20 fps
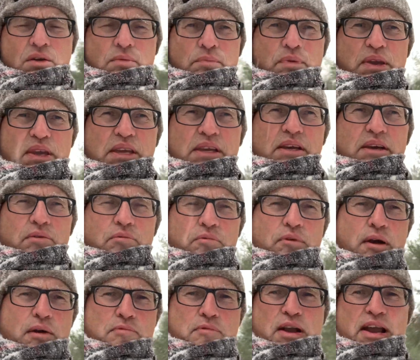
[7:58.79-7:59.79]
be a,
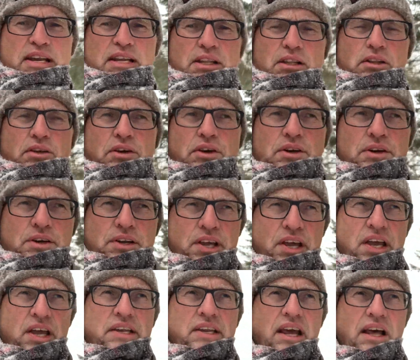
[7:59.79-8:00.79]
a red alert
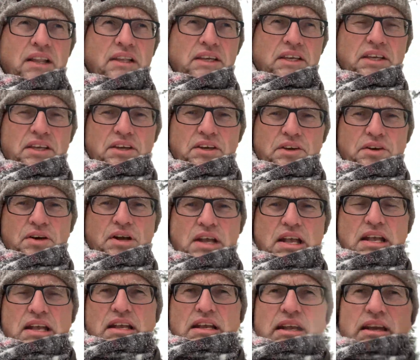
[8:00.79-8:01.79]
telling you
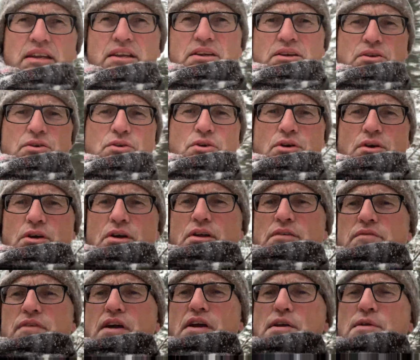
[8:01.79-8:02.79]
an indoor
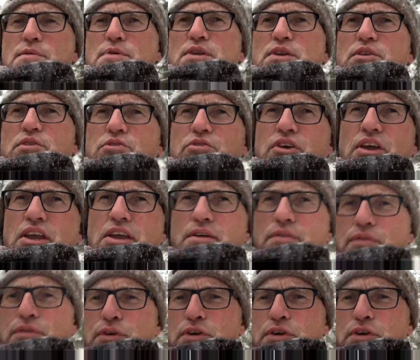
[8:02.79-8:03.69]
environment is safe or